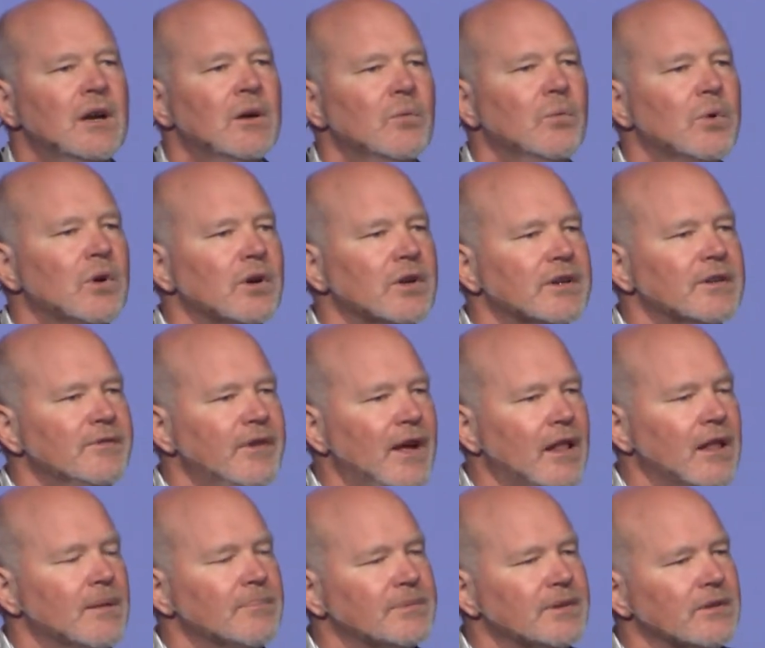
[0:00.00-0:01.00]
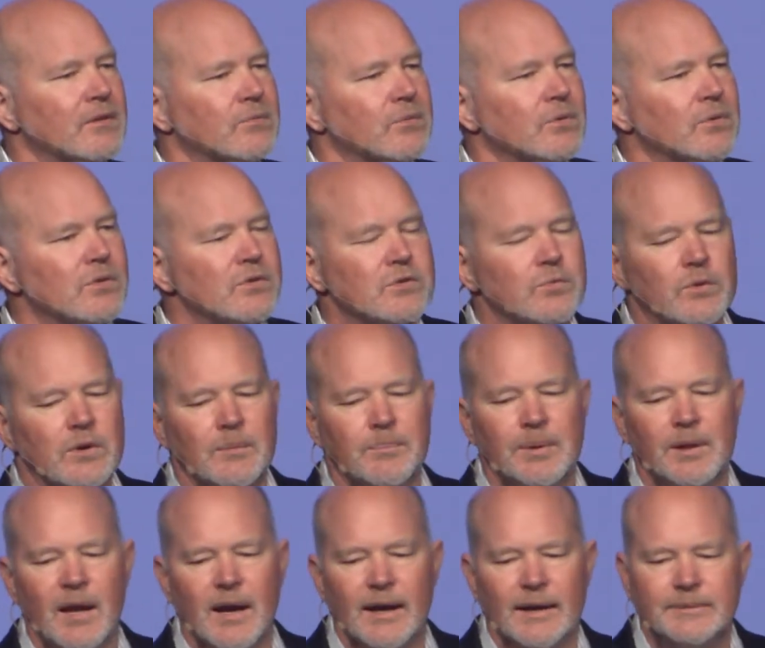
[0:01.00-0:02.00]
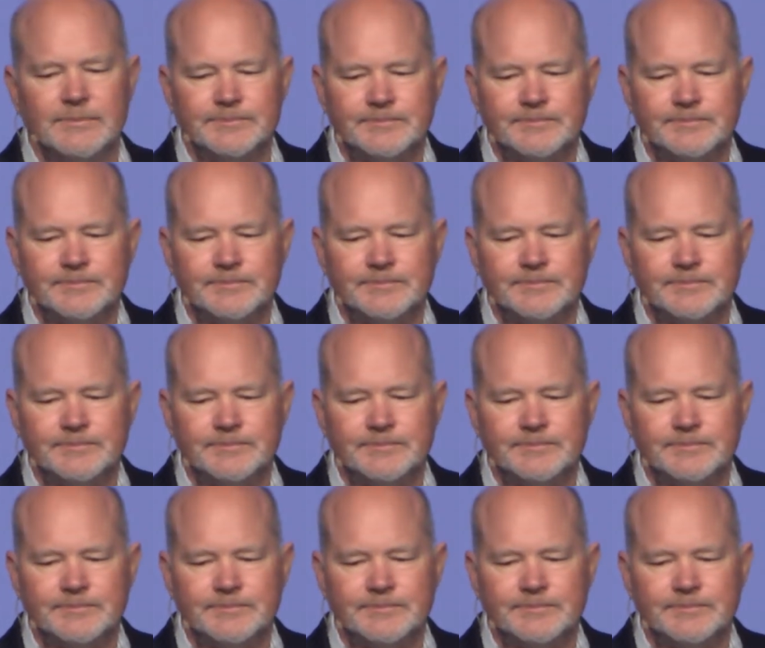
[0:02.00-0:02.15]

were developed and the rules were applied.